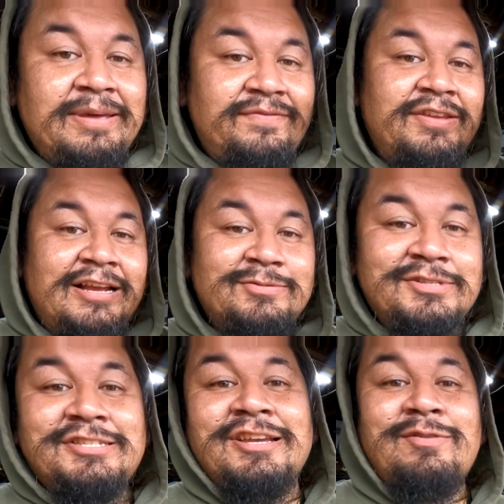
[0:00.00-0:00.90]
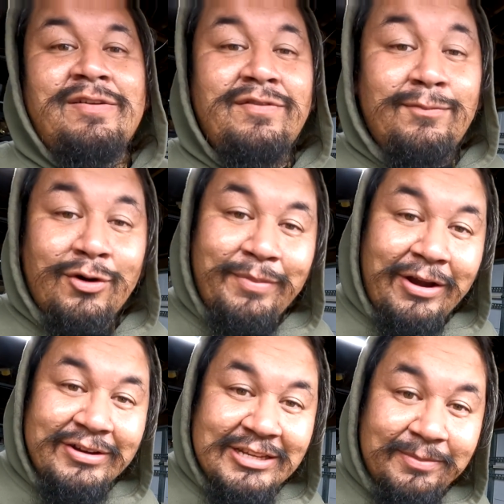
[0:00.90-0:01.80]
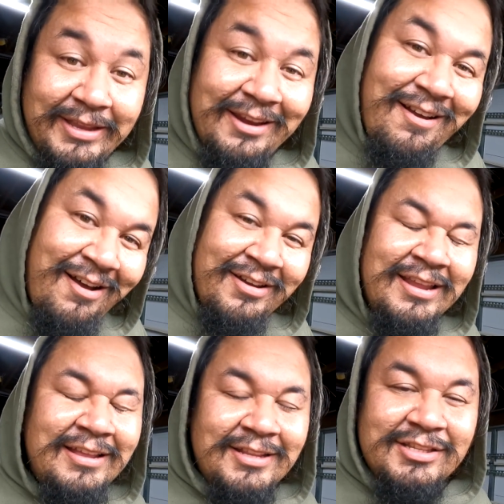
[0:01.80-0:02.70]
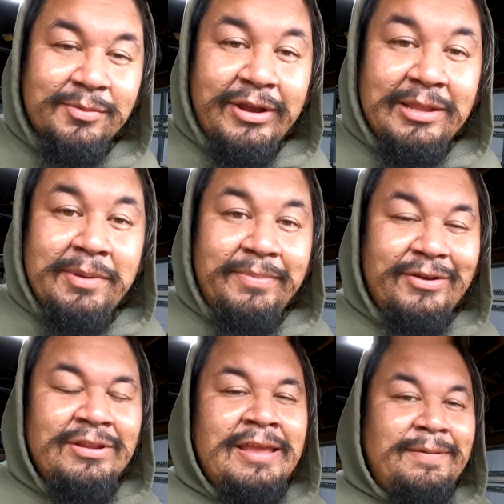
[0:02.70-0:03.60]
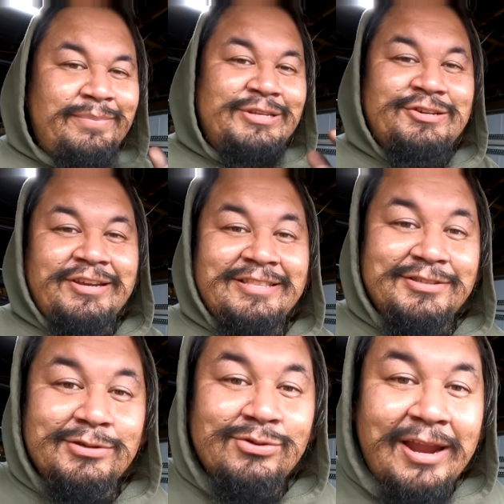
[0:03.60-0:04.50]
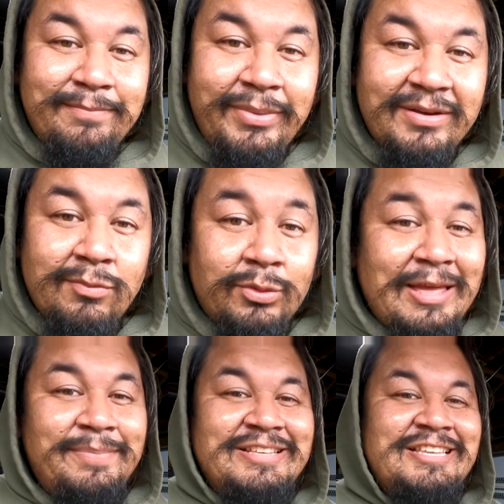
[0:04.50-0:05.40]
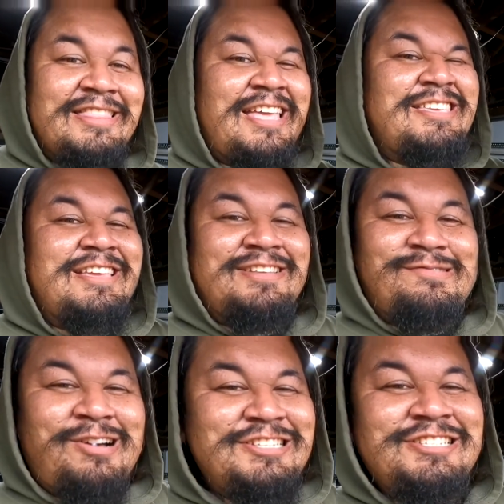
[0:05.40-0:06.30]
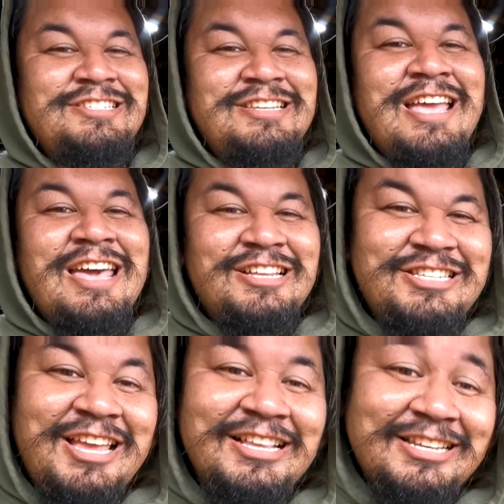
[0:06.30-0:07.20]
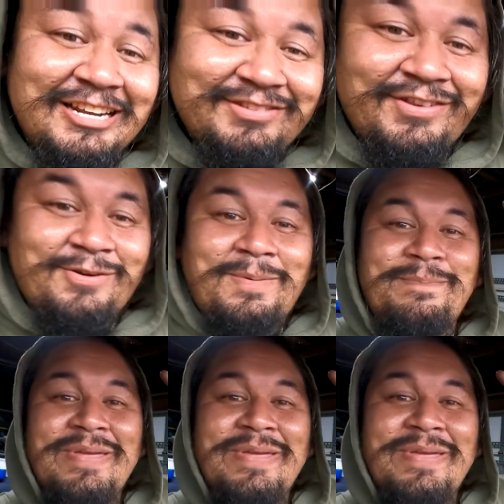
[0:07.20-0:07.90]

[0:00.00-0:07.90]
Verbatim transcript: And if you guys want to stick around for more progress update on the Turbo Element build, be sure to hit the subscribe button. But with that being said, thank you guys for watching, and I'll see you guys in the next video.